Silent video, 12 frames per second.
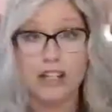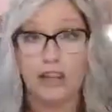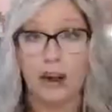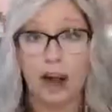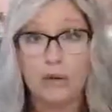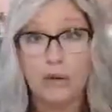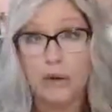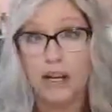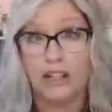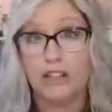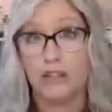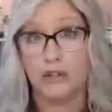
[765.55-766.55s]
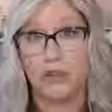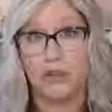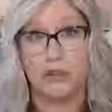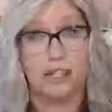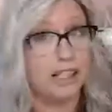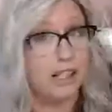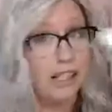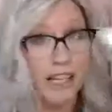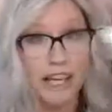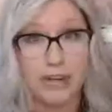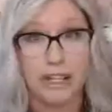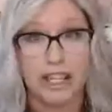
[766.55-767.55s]
So I'm going to use clear
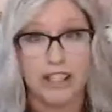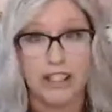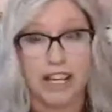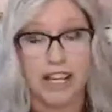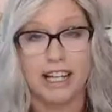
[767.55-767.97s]
language